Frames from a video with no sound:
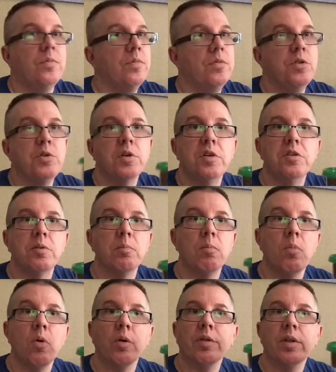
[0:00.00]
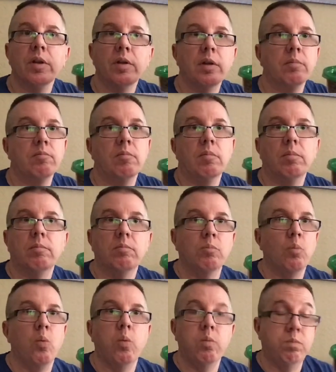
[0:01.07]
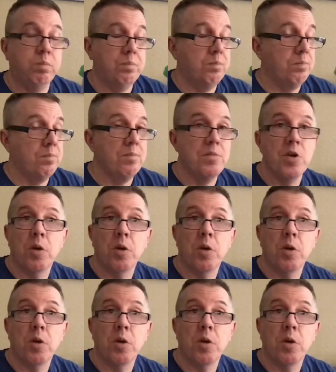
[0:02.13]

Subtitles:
you're more than no